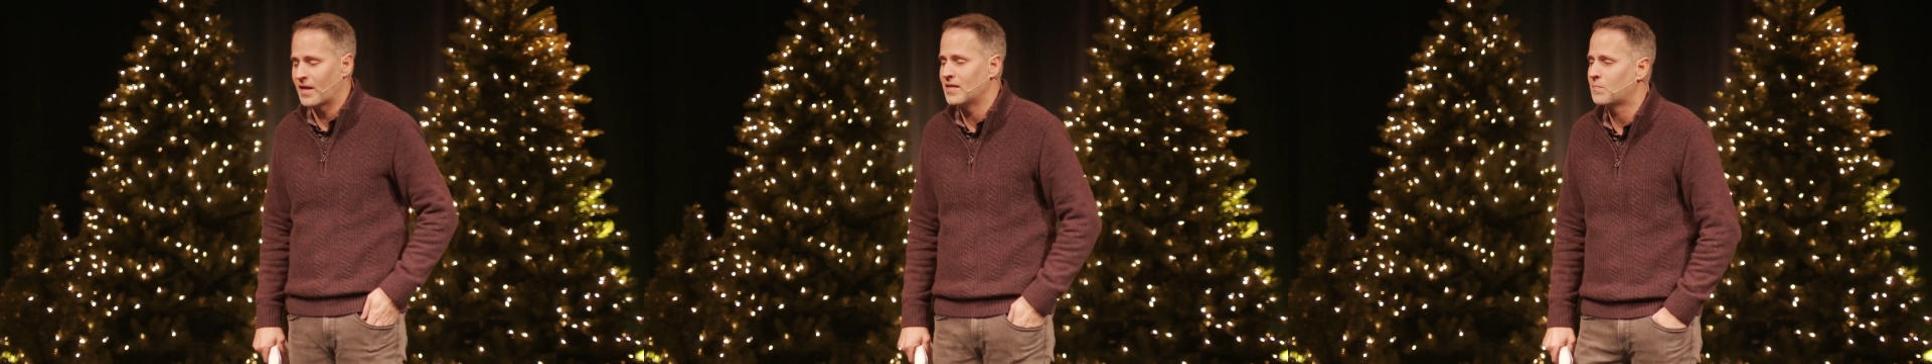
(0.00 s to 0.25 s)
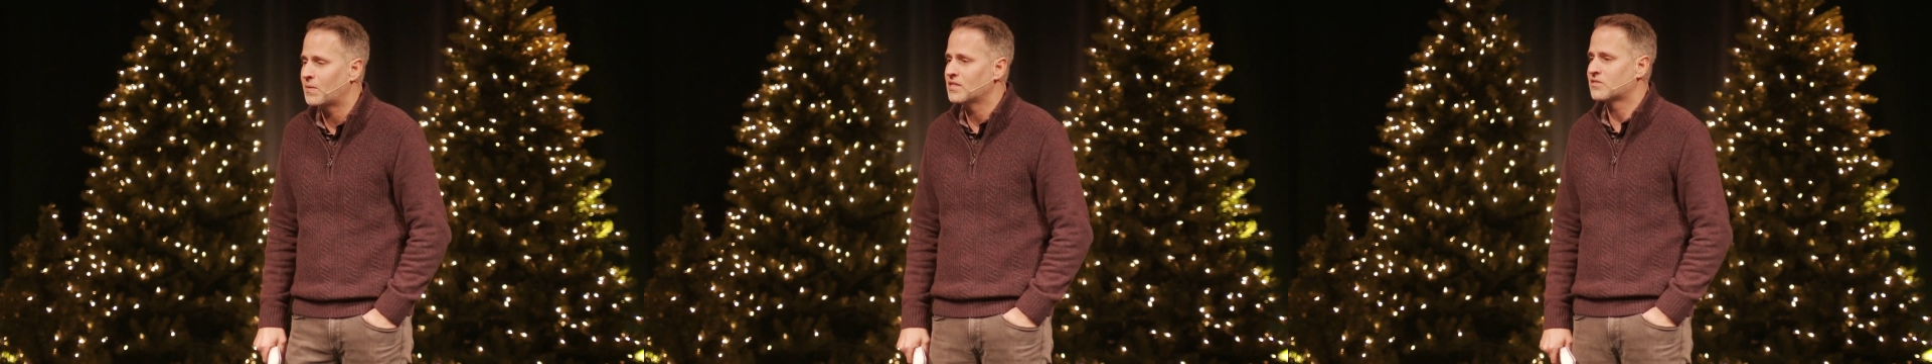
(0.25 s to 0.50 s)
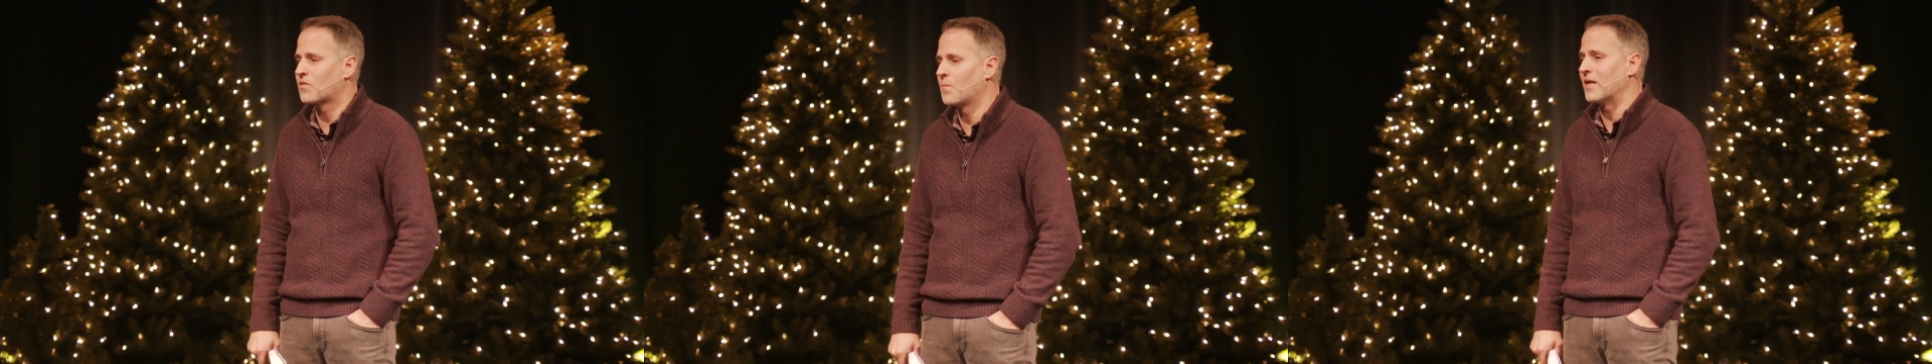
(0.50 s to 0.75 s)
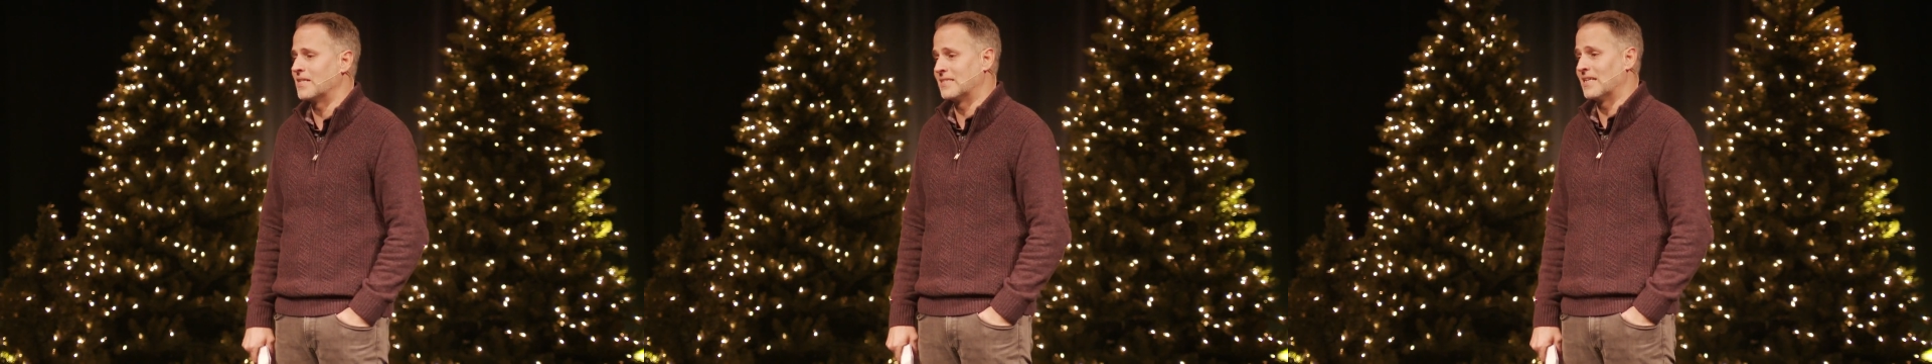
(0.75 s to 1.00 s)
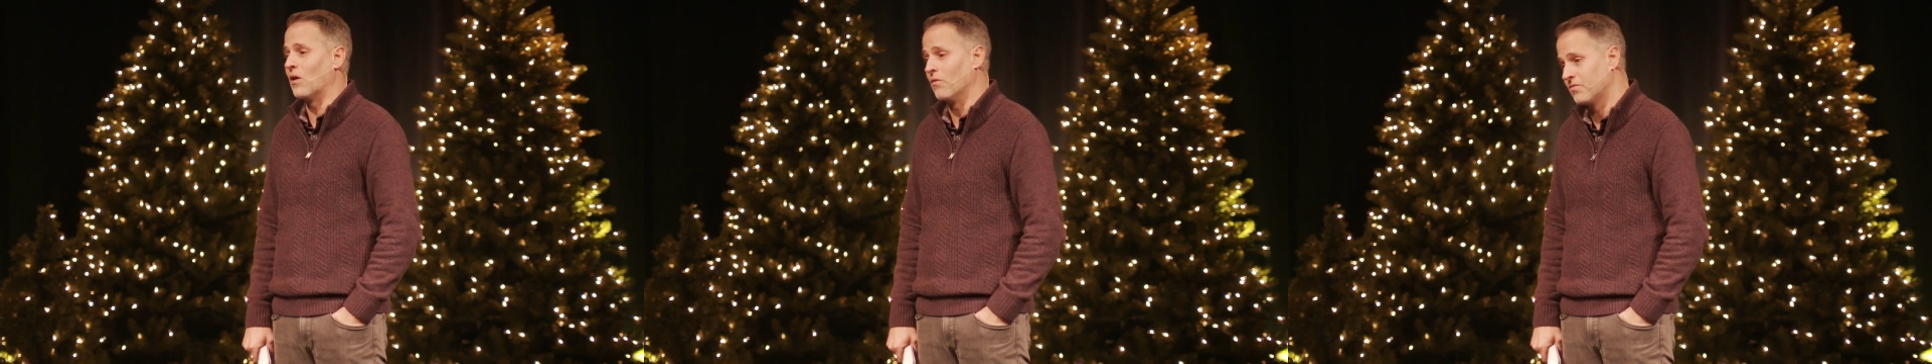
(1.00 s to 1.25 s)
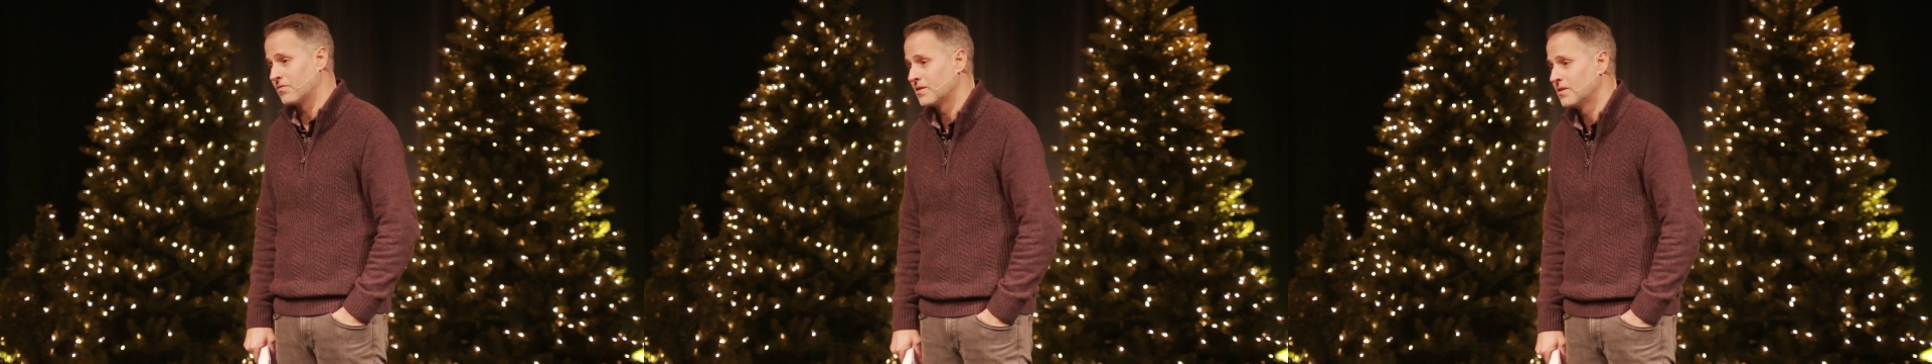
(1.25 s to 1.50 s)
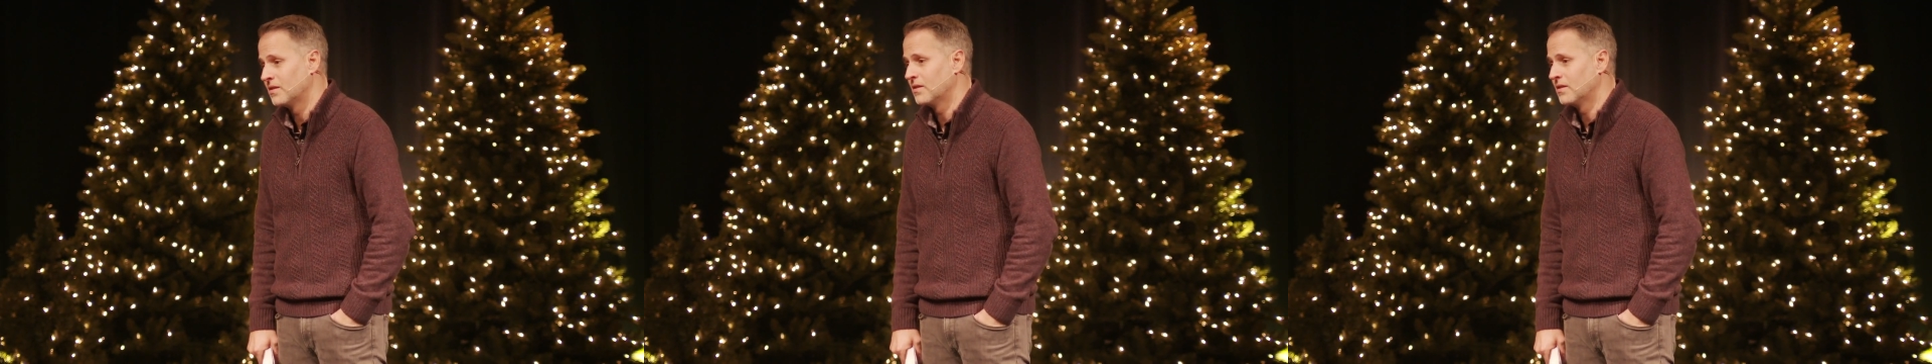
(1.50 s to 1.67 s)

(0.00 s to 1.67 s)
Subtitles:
I need peace from myself.